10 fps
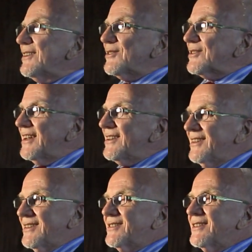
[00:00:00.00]
understand
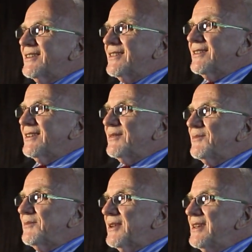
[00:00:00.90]
this,
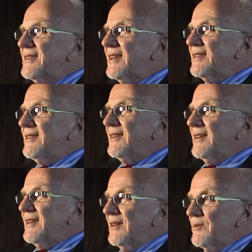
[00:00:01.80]
but he said,
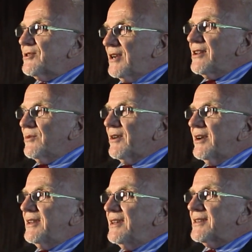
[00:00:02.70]
it was
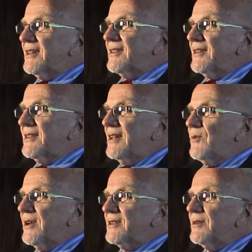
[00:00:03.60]
January, and he said that they
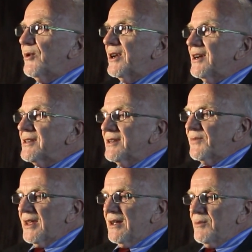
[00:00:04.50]
wanted to bring us
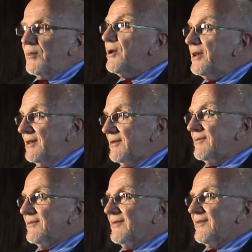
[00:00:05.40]
pudding,
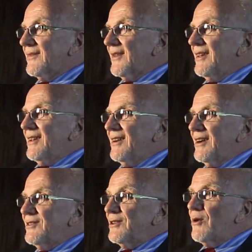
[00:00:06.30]

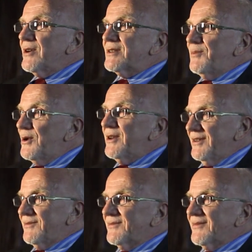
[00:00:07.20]
Noah's
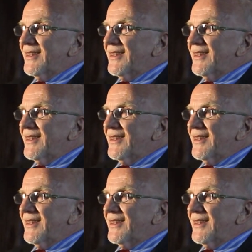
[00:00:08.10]
pudding.